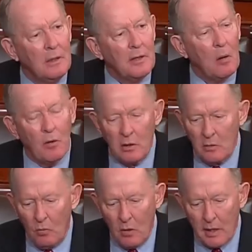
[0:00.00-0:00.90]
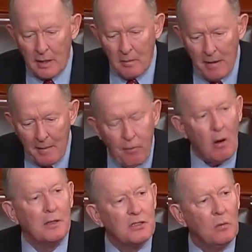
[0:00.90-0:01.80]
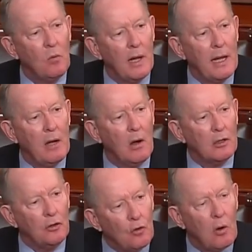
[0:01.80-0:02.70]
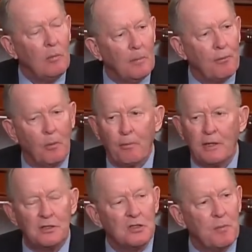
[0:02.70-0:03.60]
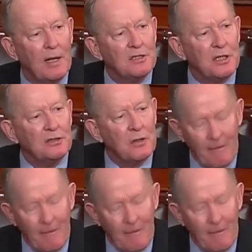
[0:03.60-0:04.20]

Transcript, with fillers: that we're going to work in a bipartisan way on a normal appropriations process